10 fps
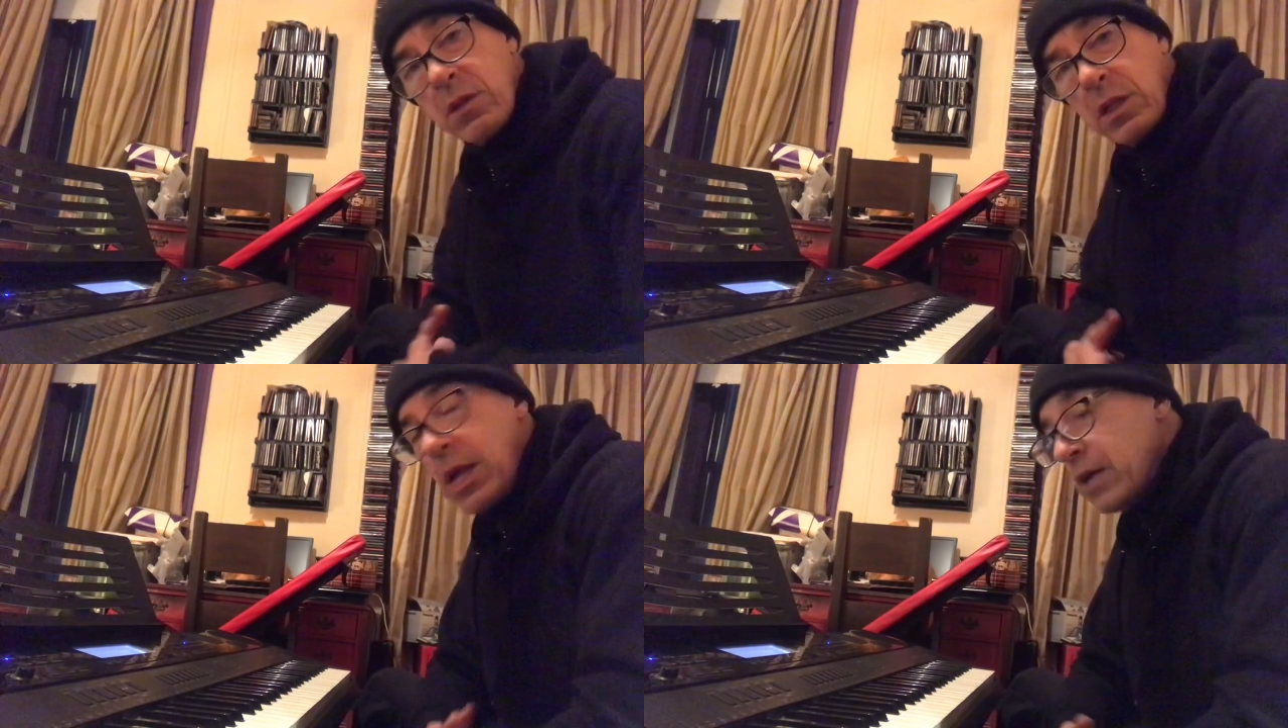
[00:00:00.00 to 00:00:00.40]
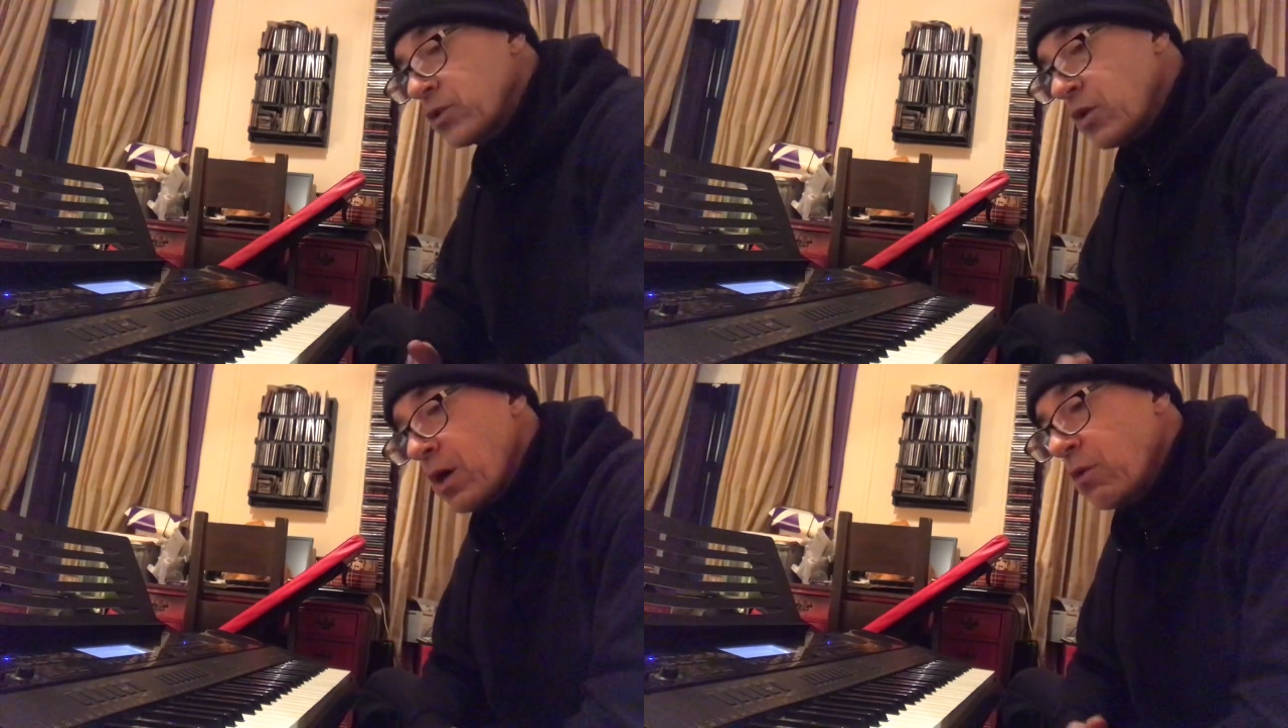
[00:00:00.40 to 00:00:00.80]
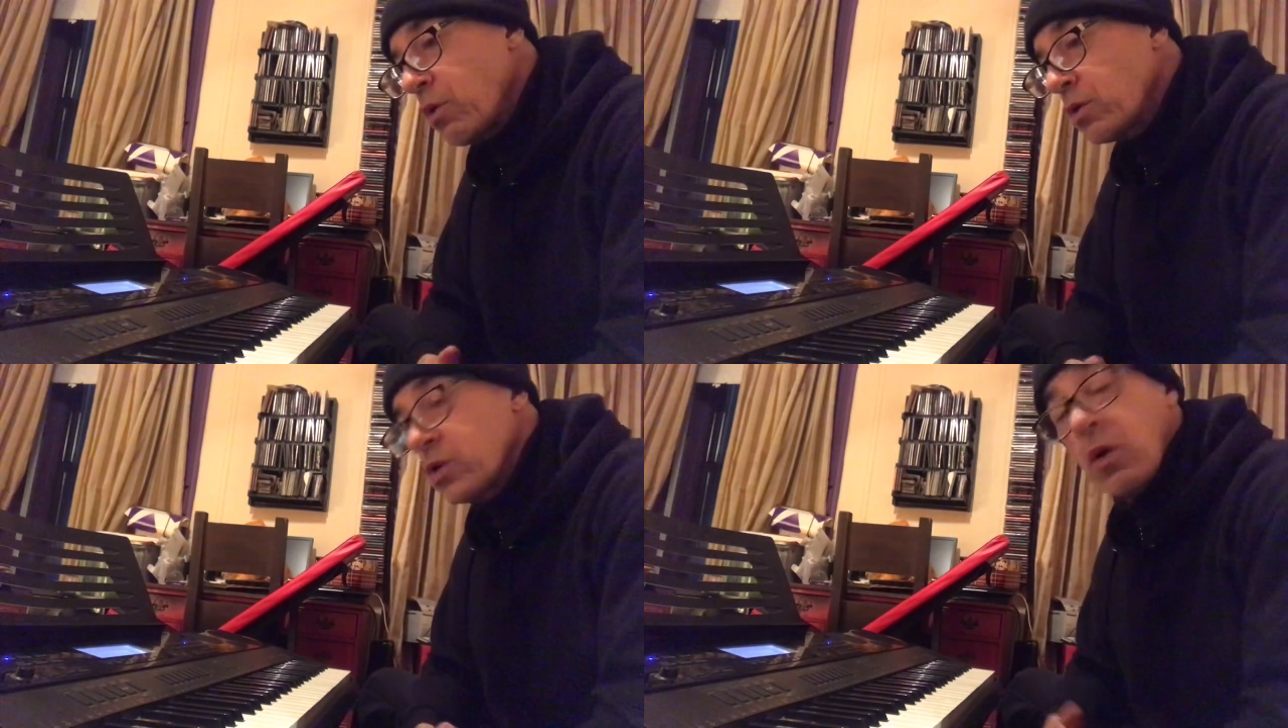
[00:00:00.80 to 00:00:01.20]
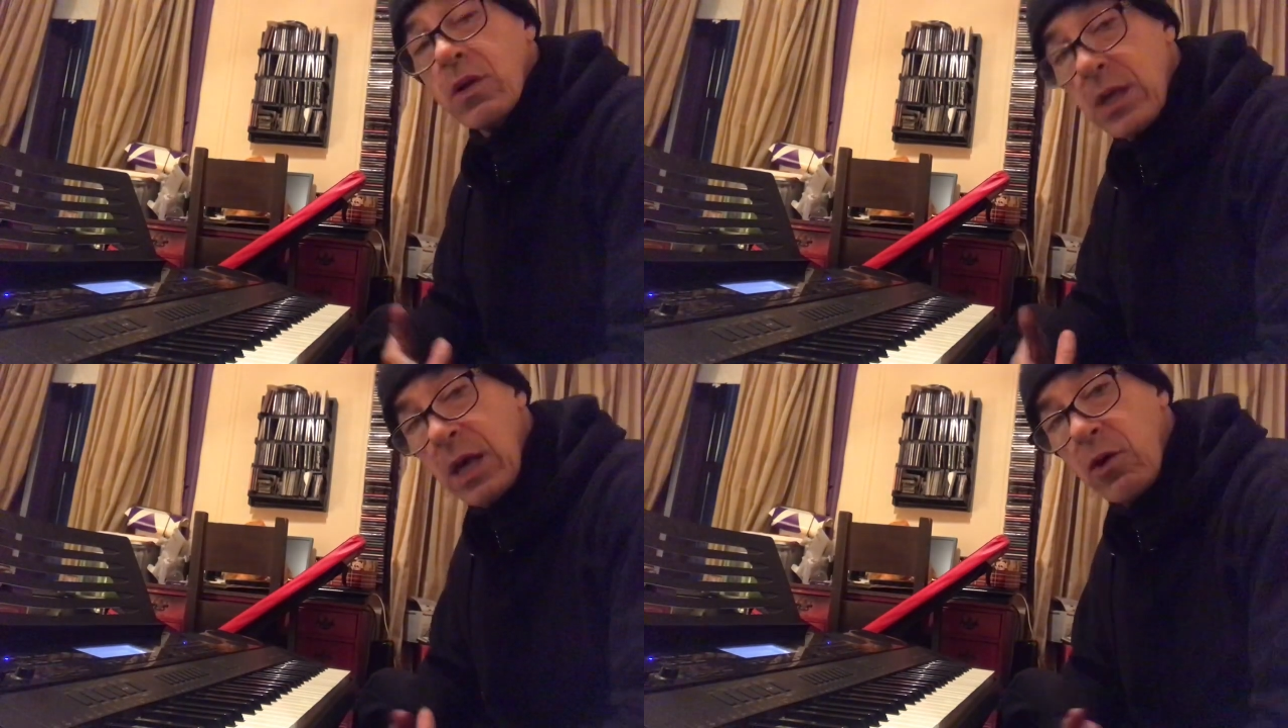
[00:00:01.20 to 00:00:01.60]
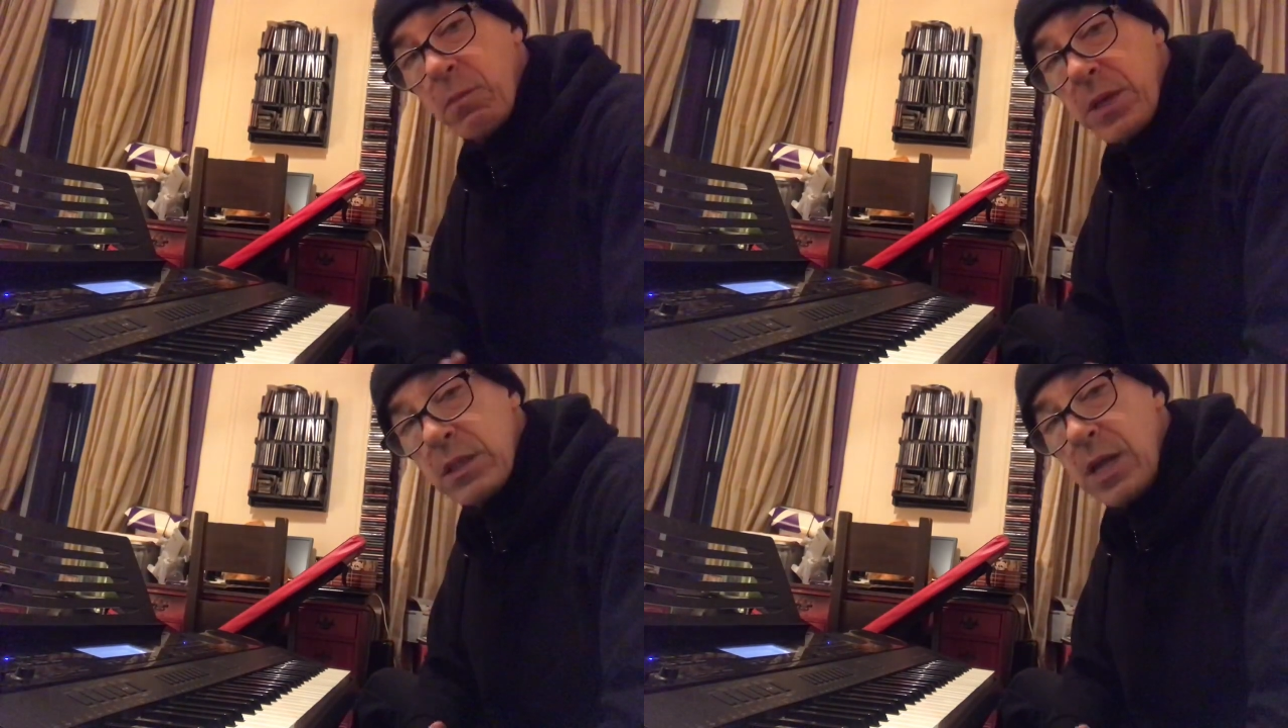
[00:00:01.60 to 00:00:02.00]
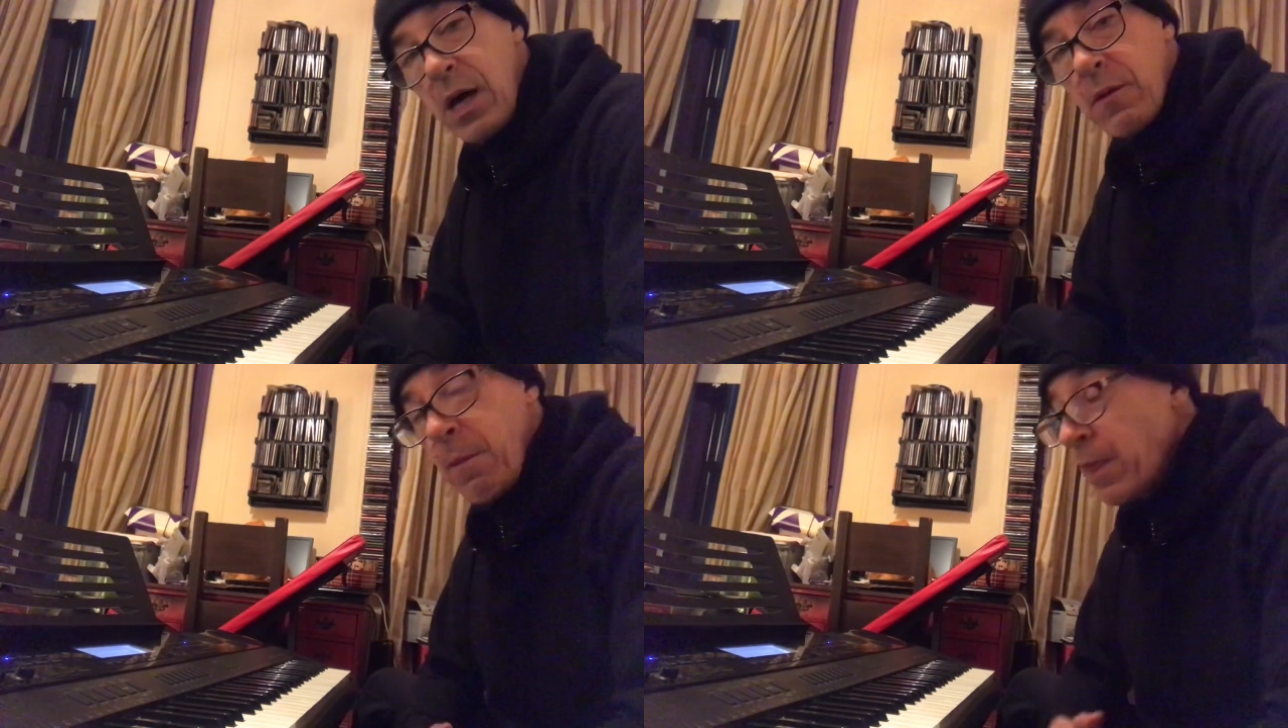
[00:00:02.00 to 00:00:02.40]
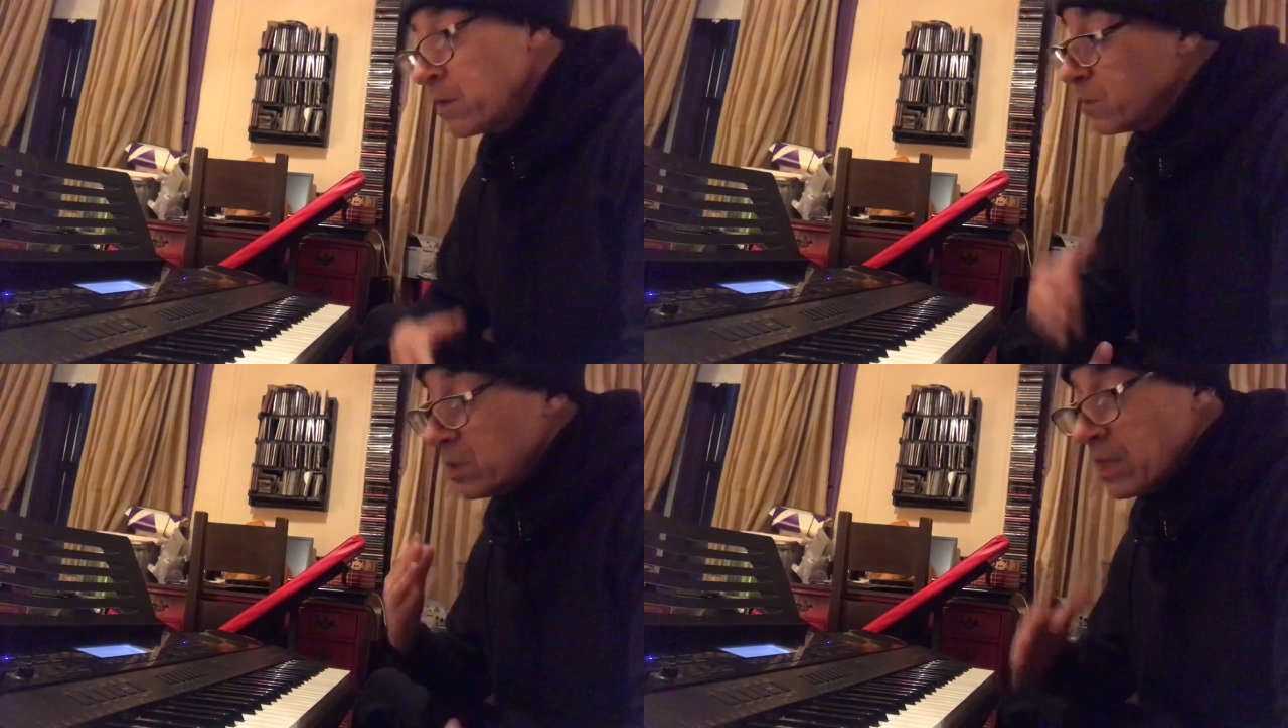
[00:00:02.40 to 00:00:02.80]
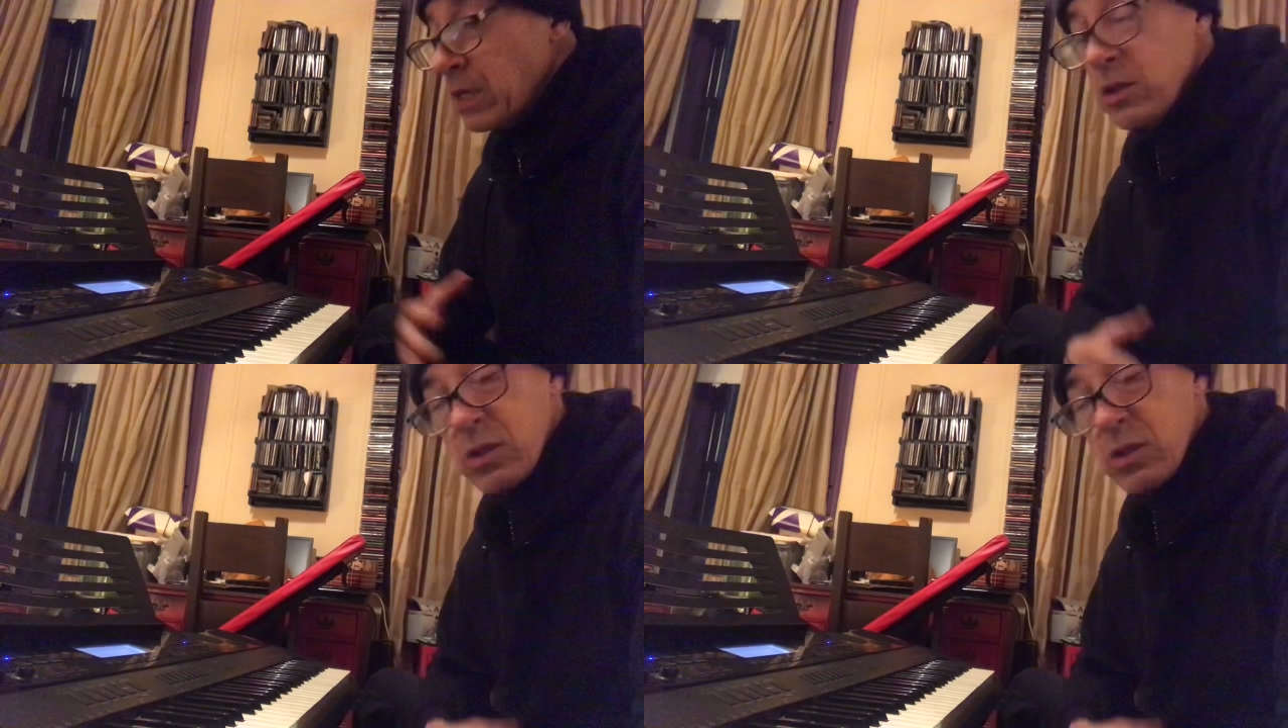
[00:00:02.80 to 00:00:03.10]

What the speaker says: last song I wrote is called Ghetto Beatdown. I'm gonna get in the